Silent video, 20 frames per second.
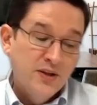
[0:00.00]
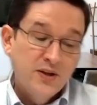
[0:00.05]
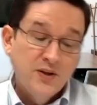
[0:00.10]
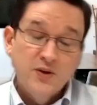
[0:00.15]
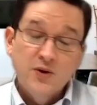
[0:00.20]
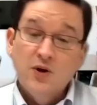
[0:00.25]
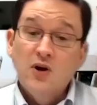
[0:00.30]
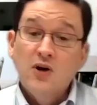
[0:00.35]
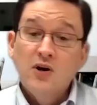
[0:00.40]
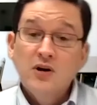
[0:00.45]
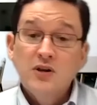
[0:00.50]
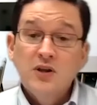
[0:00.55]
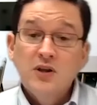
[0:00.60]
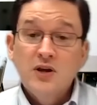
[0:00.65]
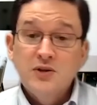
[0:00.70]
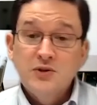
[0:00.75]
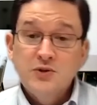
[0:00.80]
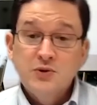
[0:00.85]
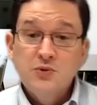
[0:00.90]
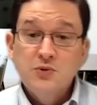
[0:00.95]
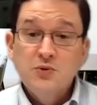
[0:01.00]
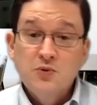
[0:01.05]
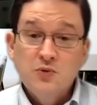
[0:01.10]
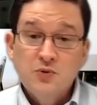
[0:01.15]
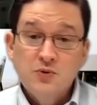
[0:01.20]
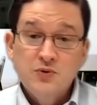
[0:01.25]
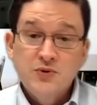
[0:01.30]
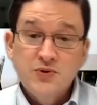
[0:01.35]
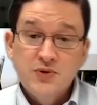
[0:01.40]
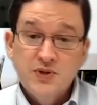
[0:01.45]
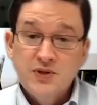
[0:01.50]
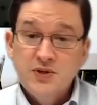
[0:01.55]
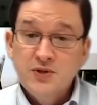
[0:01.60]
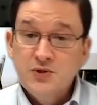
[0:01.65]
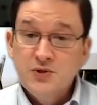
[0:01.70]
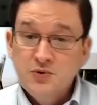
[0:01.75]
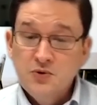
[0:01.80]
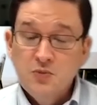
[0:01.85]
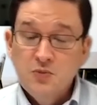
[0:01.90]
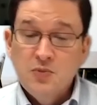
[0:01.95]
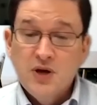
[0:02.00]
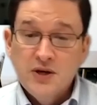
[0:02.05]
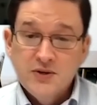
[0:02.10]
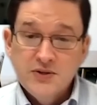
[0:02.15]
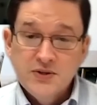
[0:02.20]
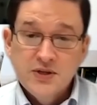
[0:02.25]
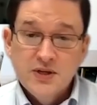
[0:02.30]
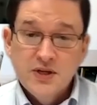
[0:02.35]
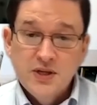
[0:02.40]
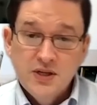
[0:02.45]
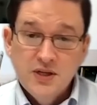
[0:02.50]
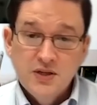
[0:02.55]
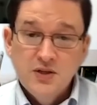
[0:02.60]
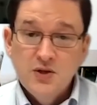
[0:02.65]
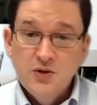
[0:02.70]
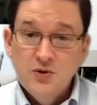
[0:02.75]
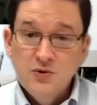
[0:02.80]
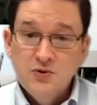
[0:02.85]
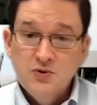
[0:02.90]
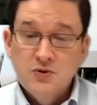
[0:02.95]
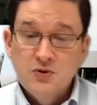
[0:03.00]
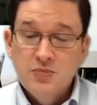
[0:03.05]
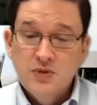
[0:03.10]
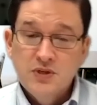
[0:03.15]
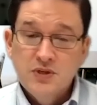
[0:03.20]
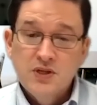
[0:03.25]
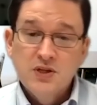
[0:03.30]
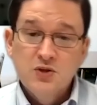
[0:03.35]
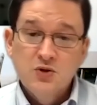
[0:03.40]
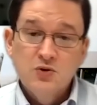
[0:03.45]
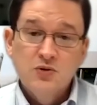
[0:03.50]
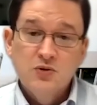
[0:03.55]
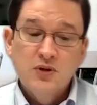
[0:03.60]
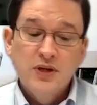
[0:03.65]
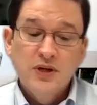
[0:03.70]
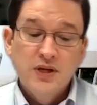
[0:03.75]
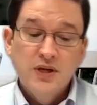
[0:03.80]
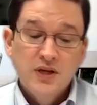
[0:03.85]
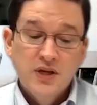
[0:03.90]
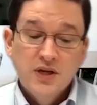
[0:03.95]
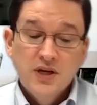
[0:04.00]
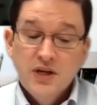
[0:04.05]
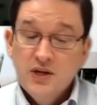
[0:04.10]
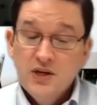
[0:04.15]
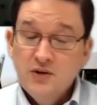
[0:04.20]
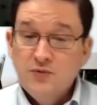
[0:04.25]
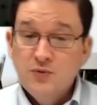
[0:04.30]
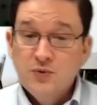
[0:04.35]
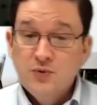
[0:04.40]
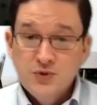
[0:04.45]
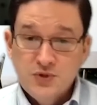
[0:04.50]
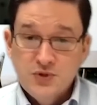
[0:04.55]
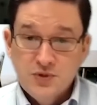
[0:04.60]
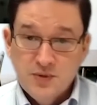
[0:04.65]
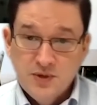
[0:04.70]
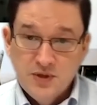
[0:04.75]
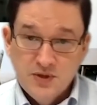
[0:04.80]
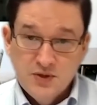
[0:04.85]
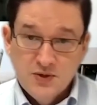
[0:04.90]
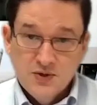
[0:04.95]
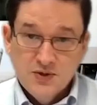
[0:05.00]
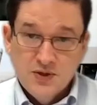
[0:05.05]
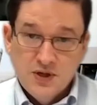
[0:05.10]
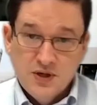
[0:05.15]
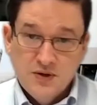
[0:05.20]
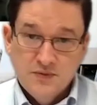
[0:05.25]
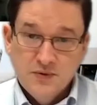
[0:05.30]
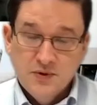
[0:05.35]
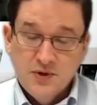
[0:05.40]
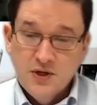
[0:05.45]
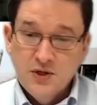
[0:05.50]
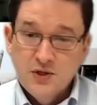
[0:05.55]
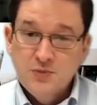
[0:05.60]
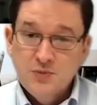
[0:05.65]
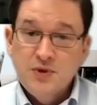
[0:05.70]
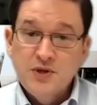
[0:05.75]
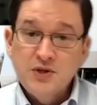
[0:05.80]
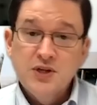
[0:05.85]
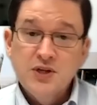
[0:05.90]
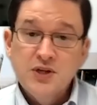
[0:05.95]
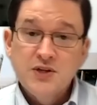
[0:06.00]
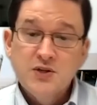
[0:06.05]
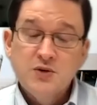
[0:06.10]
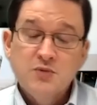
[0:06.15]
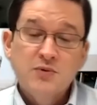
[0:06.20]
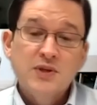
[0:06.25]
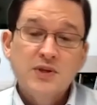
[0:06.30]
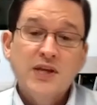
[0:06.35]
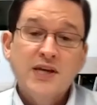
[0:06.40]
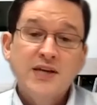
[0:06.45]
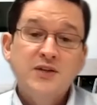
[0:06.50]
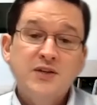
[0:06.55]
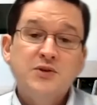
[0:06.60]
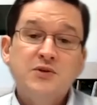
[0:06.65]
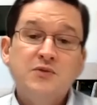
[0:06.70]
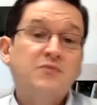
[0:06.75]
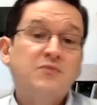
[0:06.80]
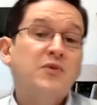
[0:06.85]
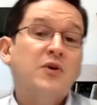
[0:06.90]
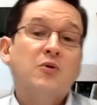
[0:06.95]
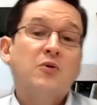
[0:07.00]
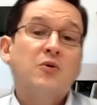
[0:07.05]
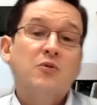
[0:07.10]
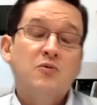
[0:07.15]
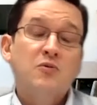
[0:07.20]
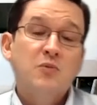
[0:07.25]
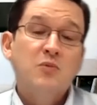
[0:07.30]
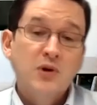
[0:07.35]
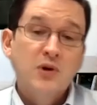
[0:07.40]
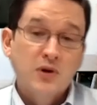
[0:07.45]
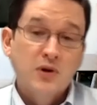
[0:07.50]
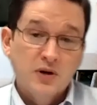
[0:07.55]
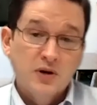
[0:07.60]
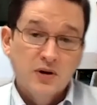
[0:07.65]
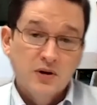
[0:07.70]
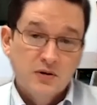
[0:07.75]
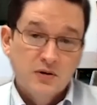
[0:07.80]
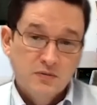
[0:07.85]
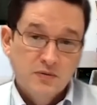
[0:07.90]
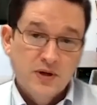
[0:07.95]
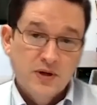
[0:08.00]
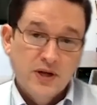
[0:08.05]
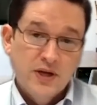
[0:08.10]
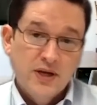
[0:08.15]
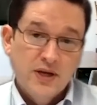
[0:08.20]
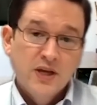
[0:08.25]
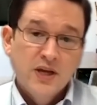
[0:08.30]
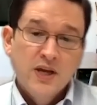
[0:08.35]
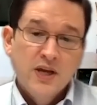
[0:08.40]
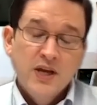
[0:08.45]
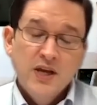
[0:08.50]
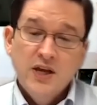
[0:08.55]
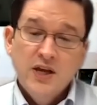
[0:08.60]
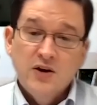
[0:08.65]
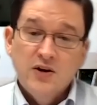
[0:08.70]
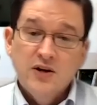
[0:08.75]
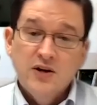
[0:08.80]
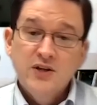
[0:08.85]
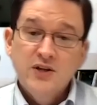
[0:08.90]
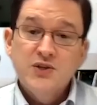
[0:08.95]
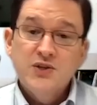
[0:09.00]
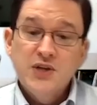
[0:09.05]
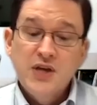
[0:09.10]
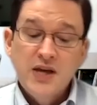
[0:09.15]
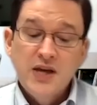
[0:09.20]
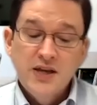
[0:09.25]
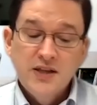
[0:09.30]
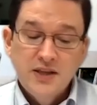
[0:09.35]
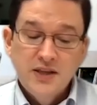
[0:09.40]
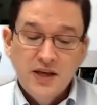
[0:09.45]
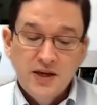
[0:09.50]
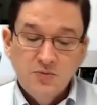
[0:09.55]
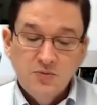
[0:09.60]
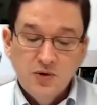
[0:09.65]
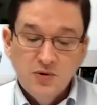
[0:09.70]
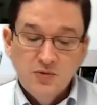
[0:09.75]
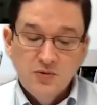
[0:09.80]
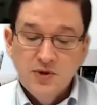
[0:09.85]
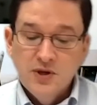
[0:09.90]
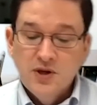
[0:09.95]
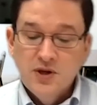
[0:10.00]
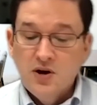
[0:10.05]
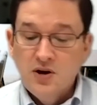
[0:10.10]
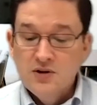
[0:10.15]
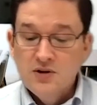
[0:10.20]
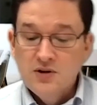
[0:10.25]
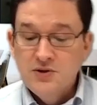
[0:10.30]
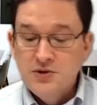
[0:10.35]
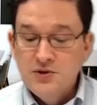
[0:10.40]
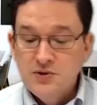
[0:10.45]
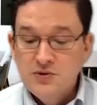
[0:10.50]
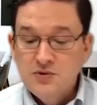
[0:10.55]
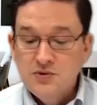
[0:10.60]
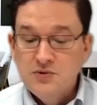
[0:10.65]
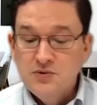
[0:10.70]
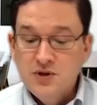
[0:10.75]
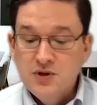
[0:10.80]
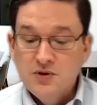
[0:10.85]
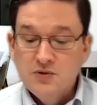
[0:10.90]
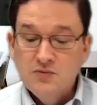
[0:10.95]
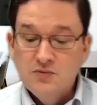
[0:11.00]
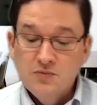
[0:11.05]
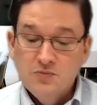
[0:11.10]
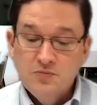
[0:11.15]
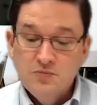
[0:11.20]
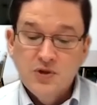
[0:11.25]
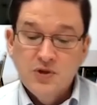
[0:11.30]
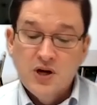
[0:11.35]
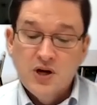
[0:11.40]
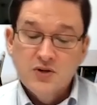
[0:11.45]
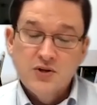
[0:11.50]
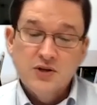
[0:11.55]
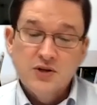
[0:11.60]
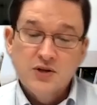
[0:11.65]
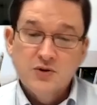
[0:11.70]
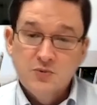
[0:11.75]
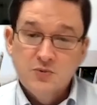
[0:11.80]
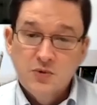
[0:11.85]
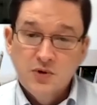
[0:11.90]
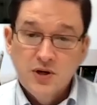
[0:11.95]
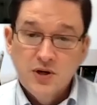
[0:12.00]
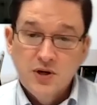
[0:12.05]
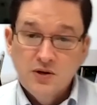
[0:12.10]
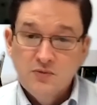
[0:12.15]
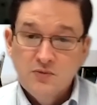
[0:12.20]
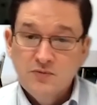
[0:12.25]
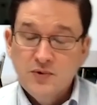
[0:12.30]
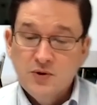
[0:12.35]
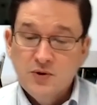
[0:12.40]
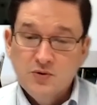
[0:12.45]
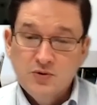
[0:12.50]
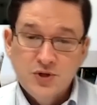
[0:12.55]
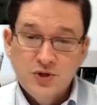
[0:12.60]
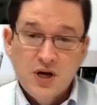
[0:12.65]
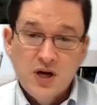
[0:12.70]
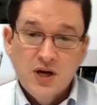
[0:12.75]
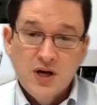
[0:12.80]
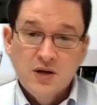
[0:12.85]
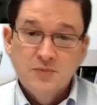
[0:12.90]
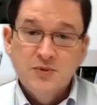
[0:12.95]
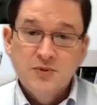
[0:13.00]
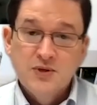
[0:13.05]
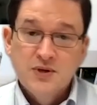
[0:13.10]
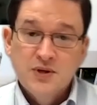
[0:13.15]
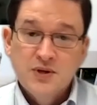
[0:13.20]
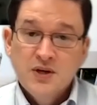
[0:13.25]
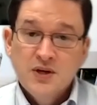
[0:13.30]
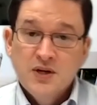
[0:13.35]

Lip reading: that there are a lot of tools in his toolbox that he can use to potentially enforce some of this stuff, okay, especially as it relates to federal work, okay? He already said that with regard to, contractors working on federal jobs,